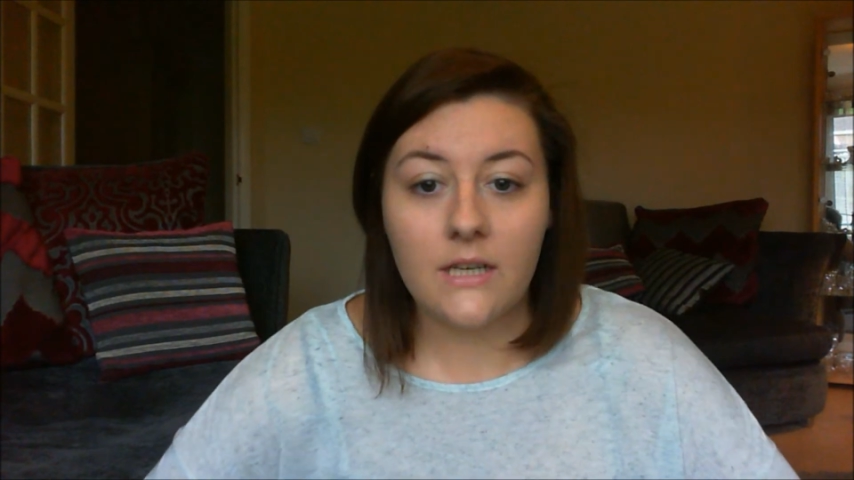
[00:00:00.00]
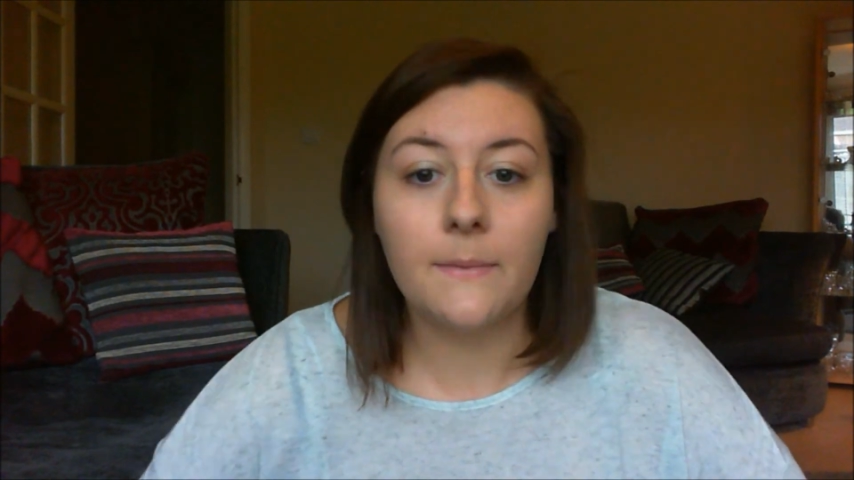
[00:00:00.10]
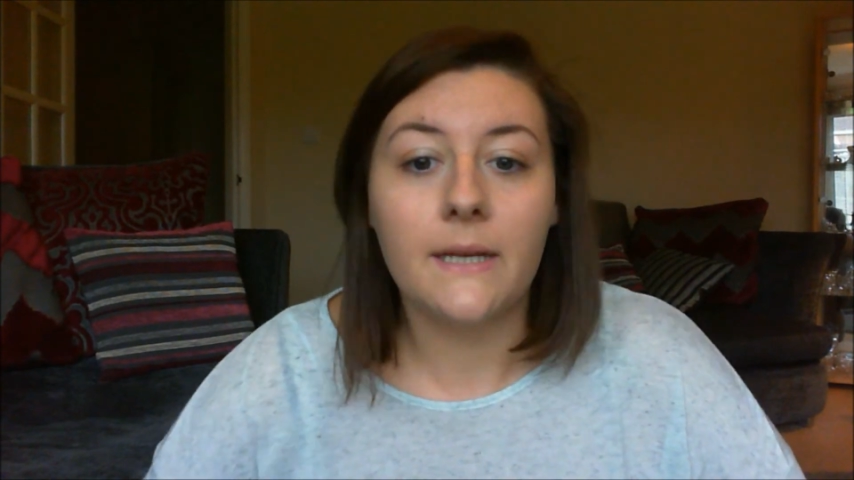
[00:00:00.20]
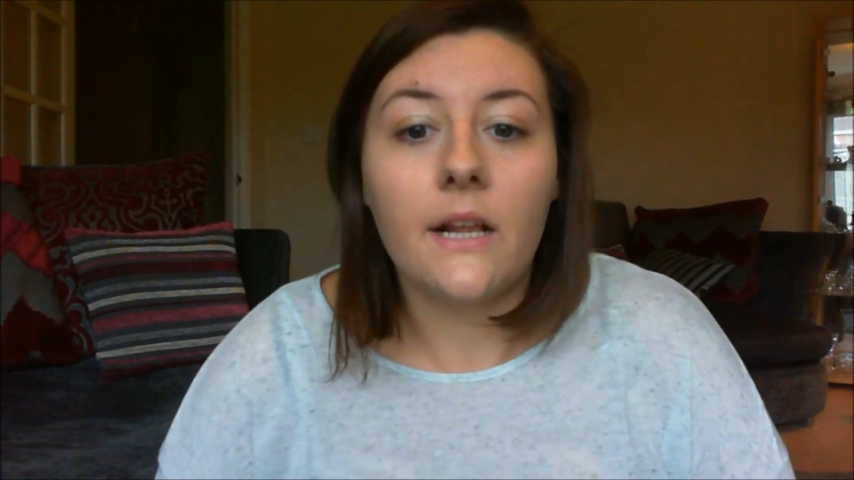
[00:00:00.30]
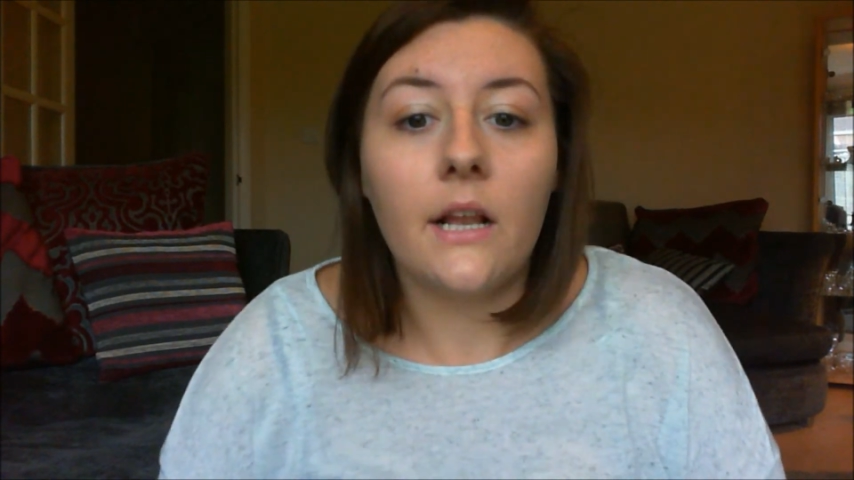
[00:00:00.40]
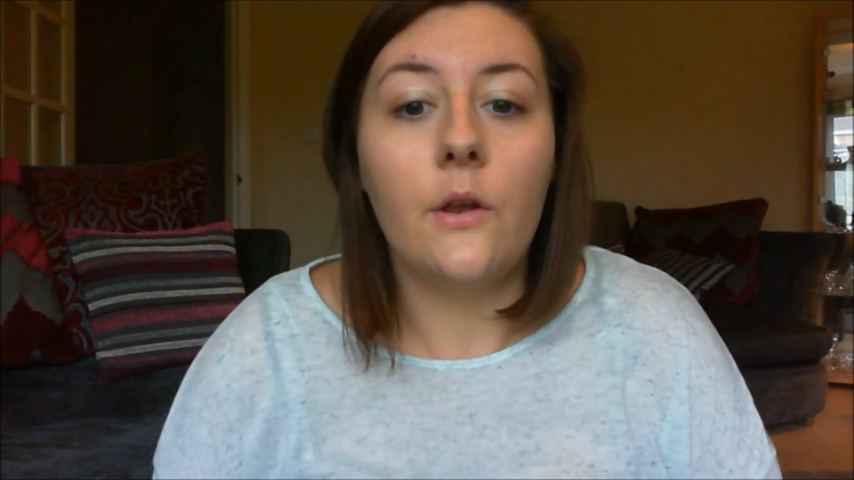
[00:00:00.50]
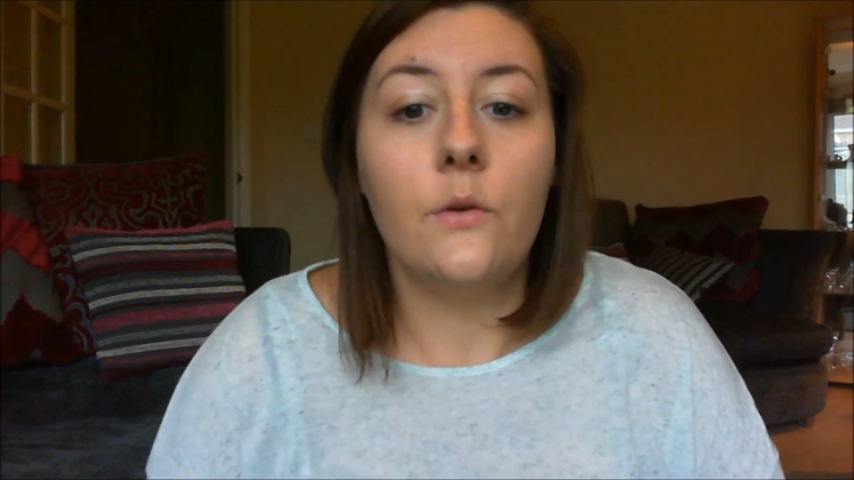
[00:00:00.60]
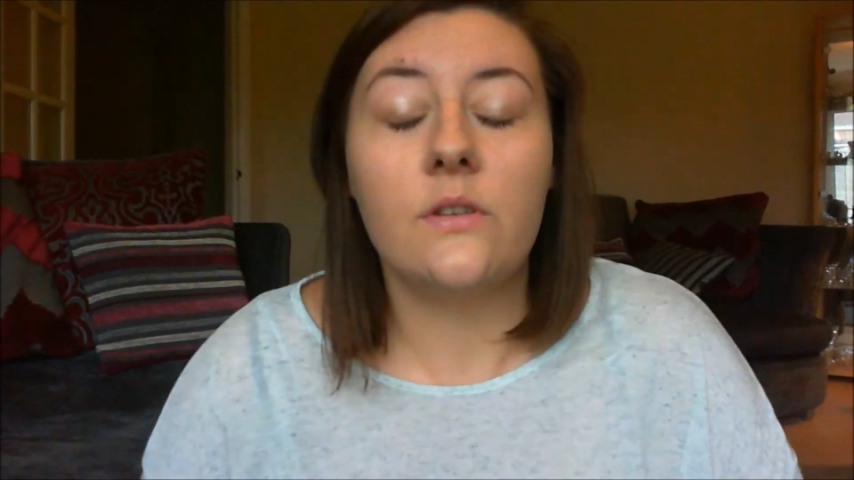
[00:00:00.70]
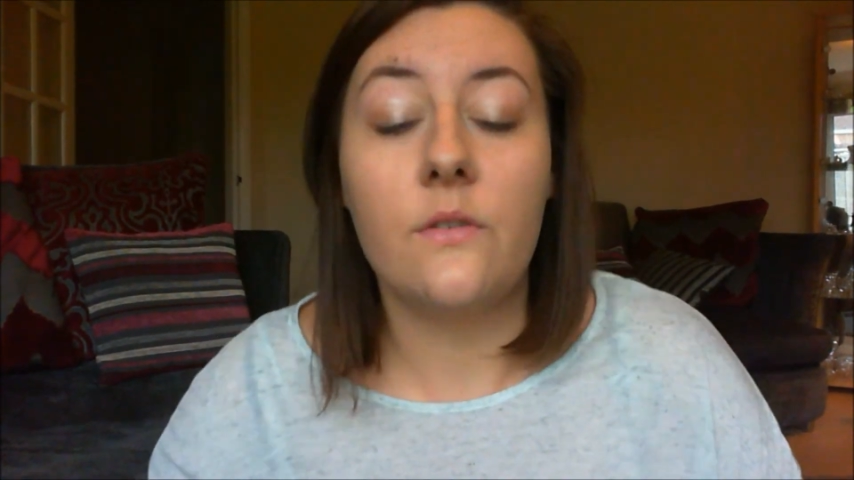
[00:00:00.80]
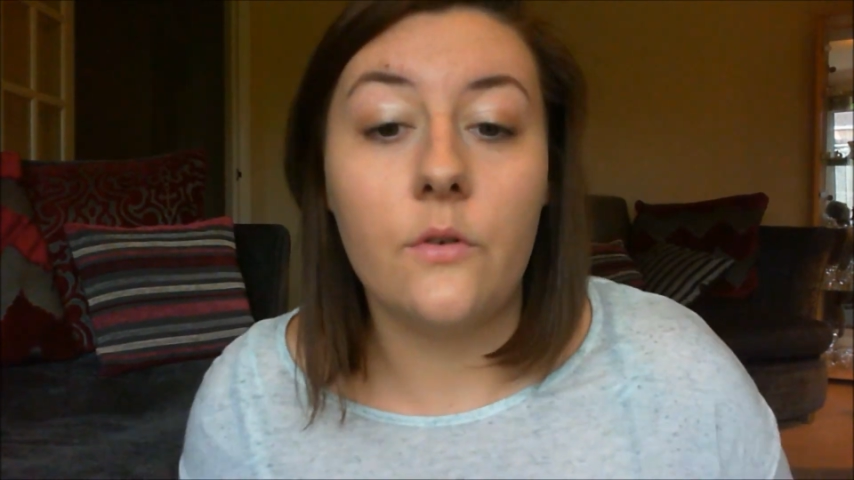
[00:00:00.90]
to come in
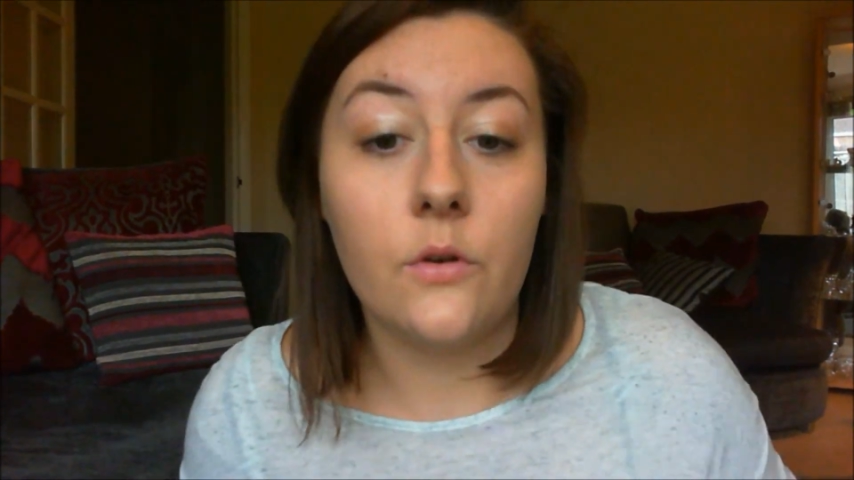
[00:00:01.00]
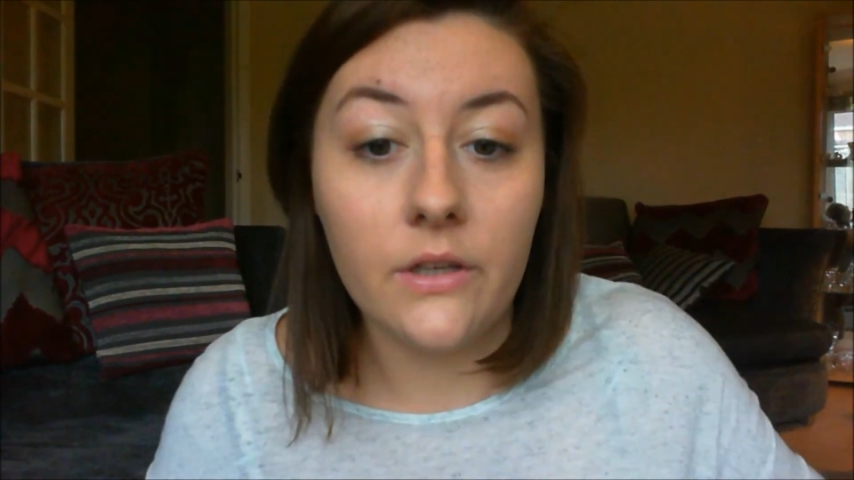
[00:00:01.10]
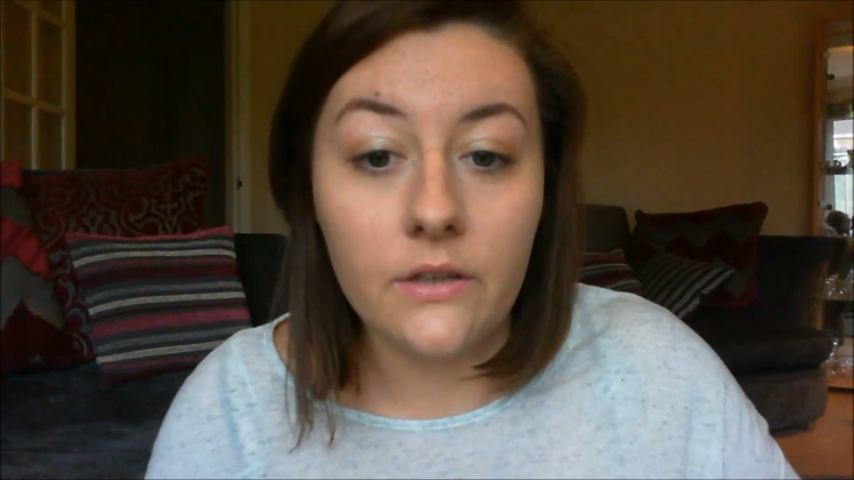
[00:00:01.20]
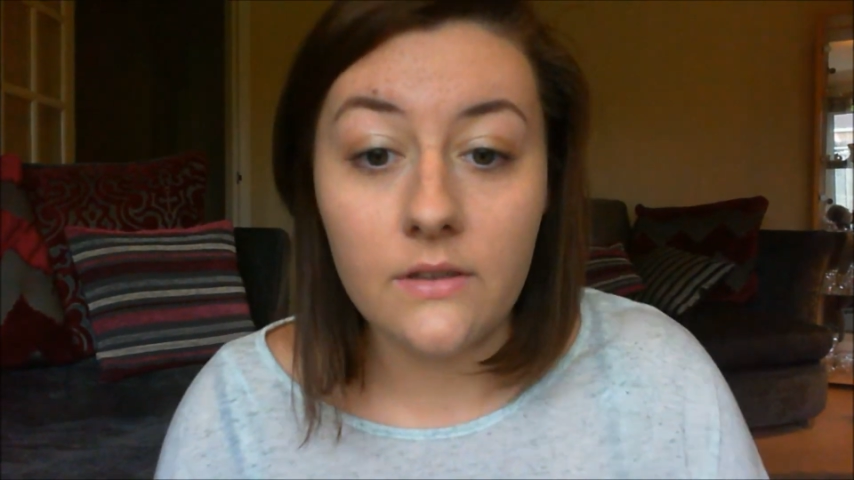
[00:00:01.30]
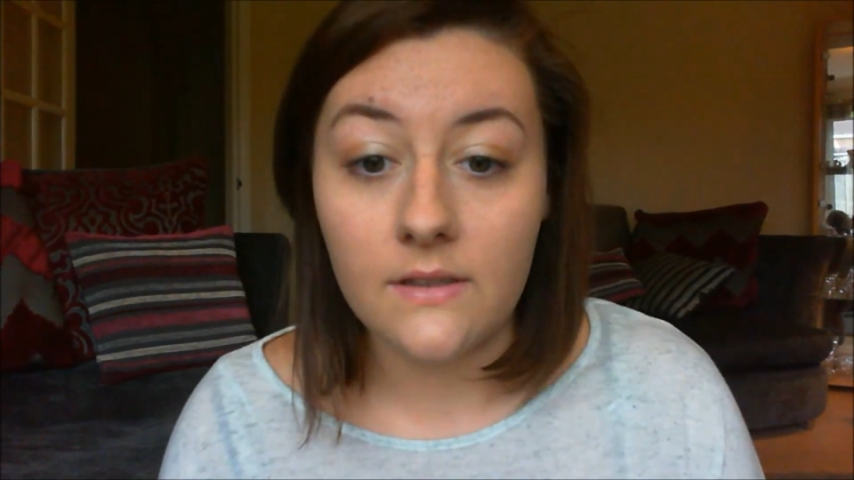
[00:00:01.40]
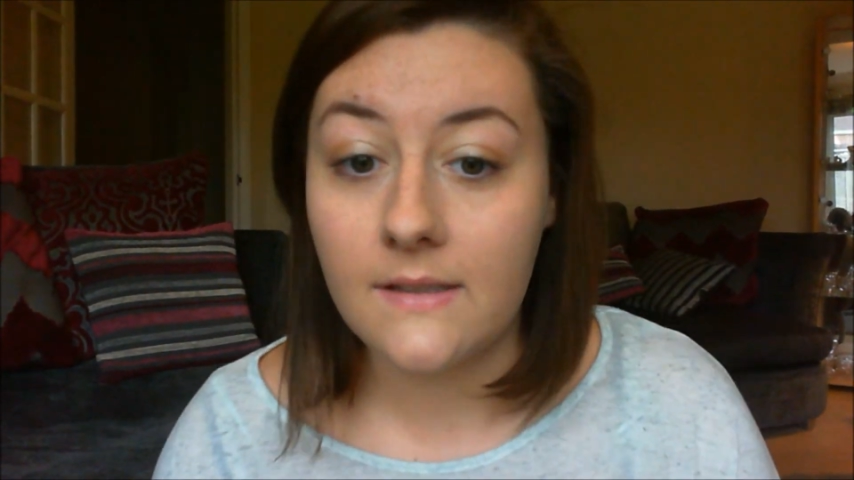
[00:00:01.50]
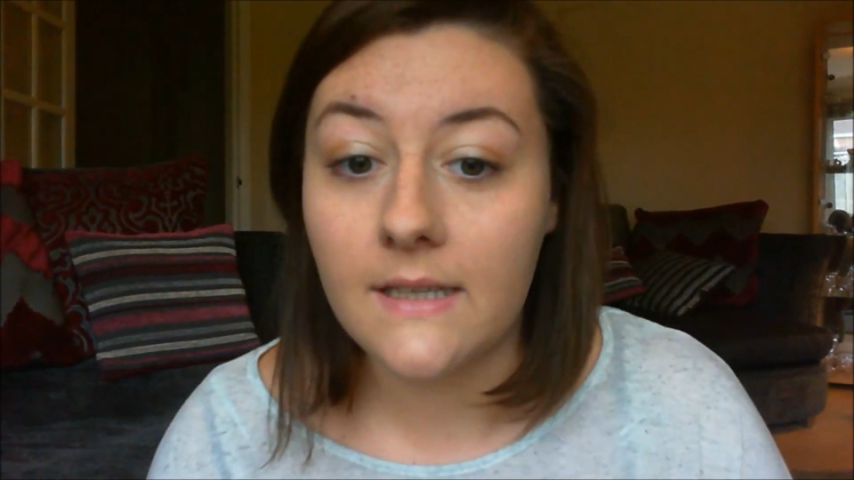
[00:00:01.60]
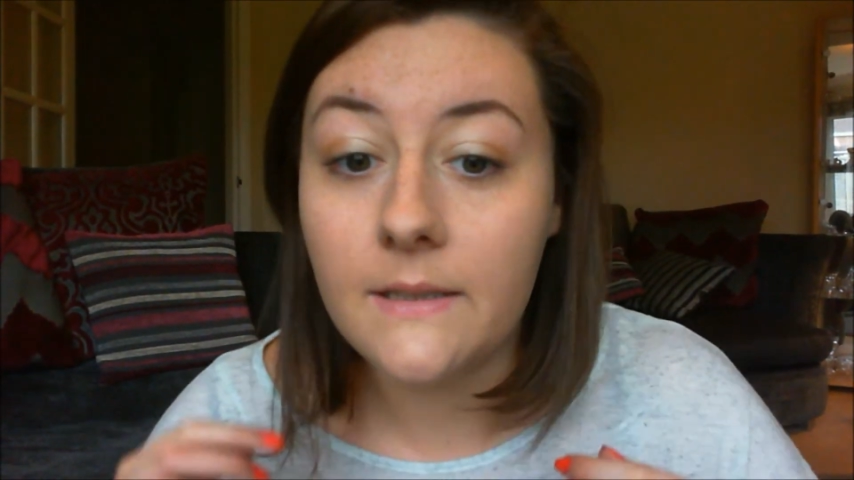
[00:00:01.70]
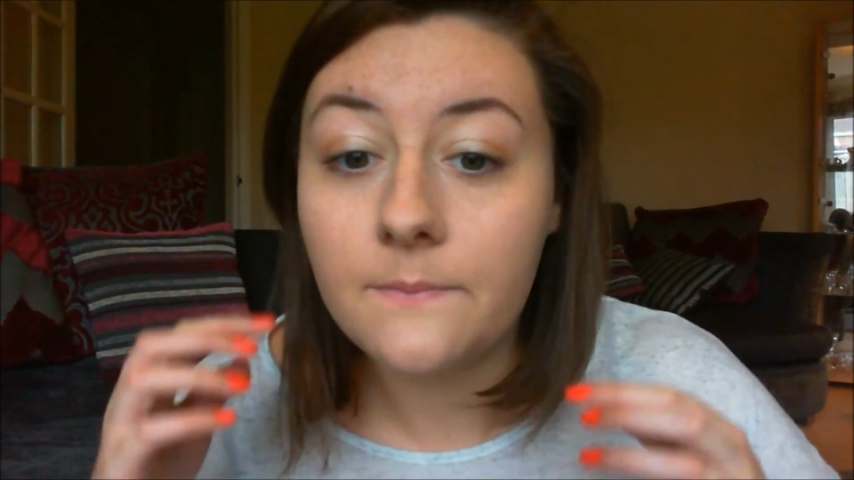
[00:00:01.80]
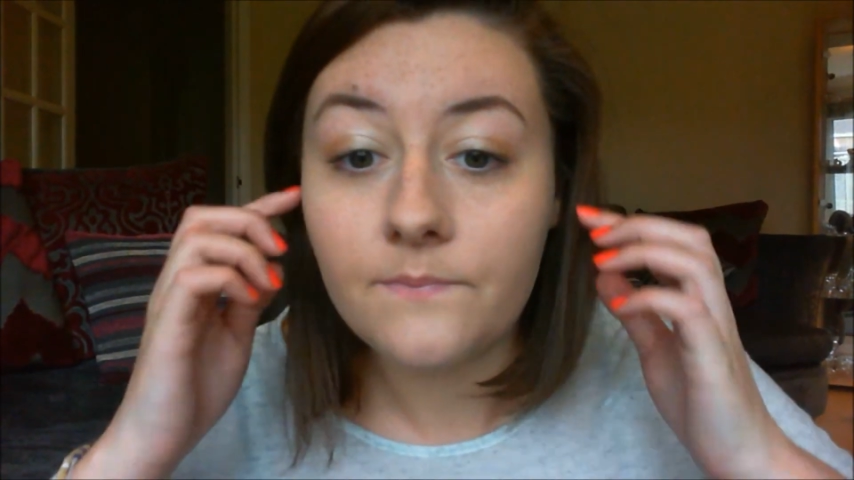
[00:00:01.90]
closer for you to
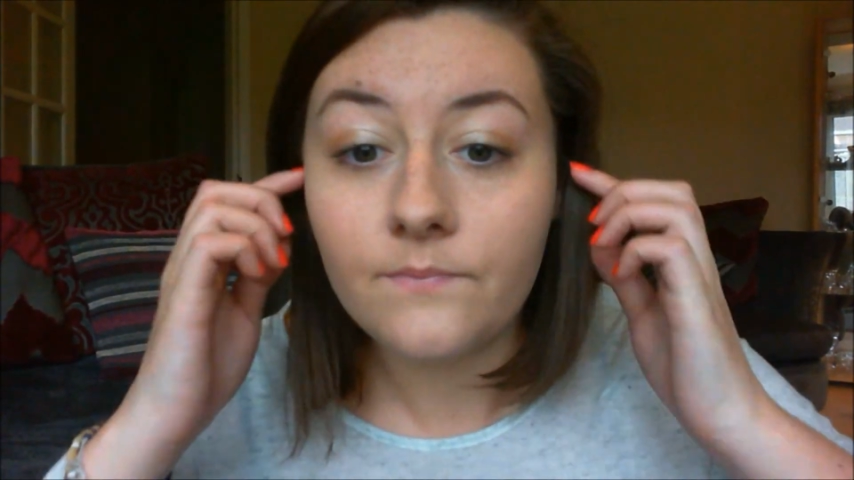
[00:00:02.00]
see.